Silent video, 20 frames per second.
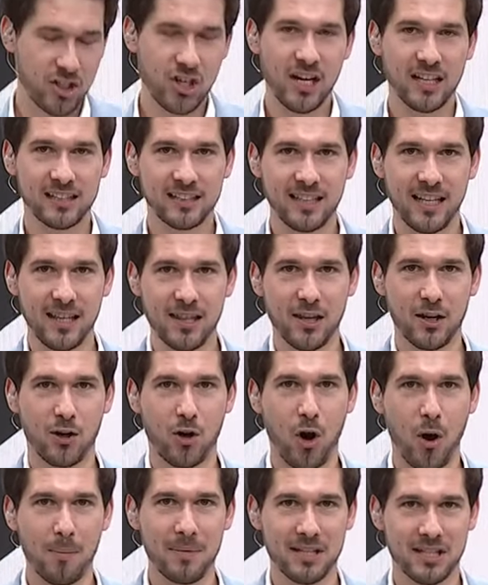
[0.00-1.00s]
just in the
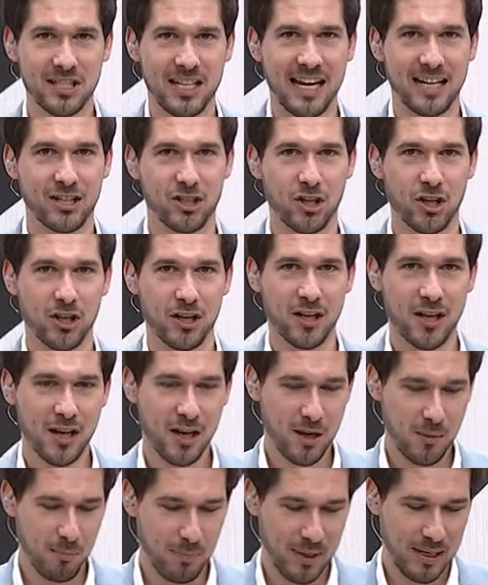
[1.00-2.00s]
comment section
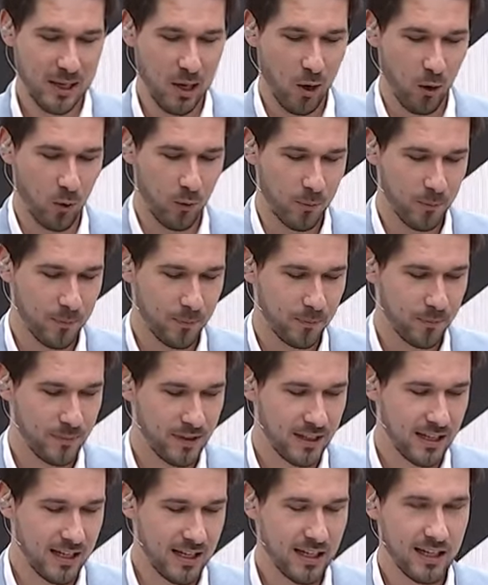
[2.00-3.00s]
below.
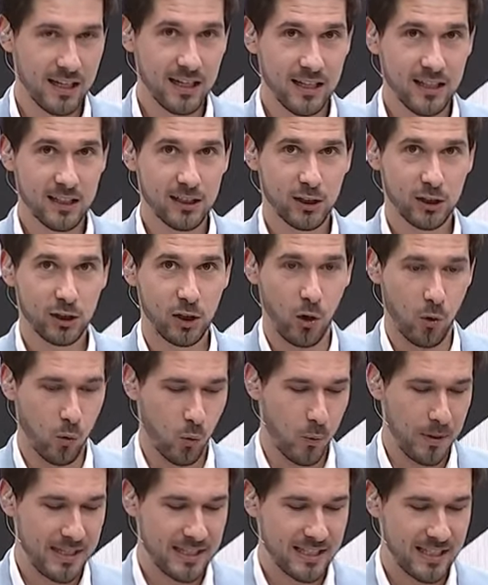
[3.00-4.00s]
So
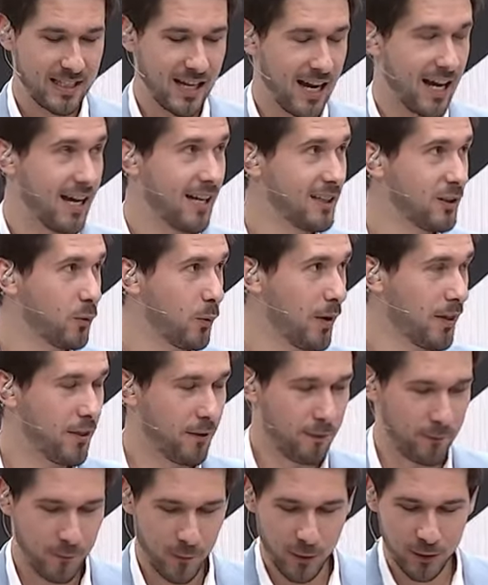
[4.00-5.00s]
we start with
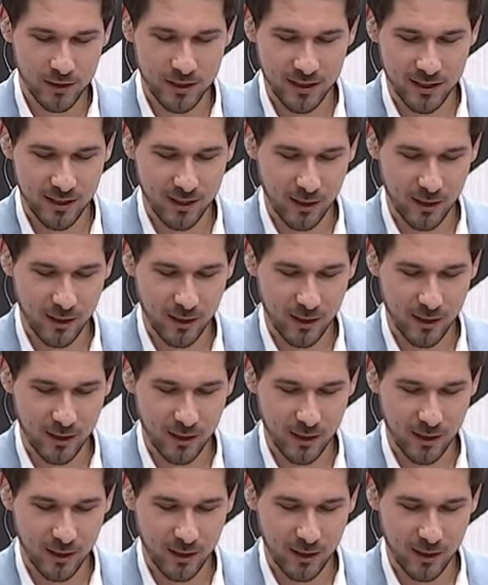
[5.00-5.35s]
the first